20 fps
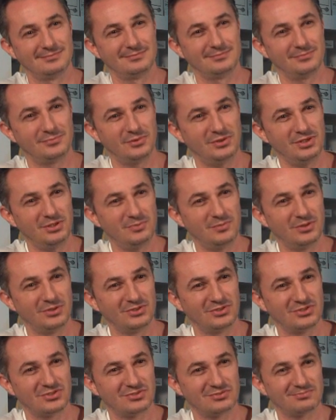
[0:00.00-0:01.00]
pretty
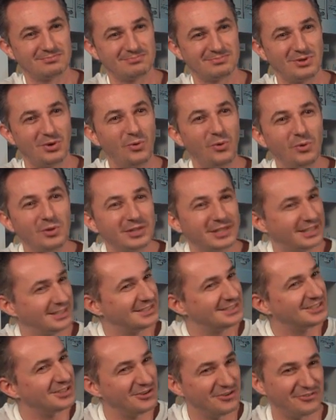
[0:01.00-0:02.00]
much all that
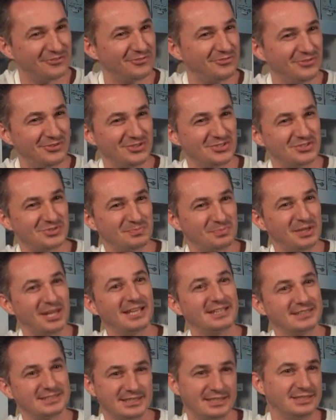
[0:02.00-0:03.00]
stuff which
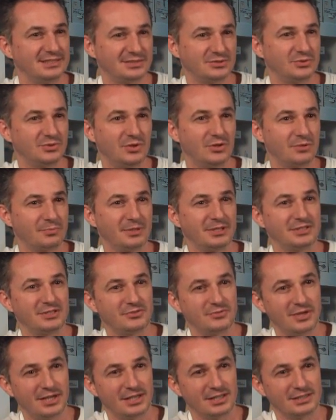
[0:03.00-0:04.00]
blends into augmented
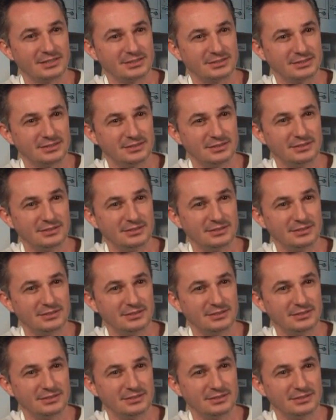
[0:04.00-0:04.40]
reality.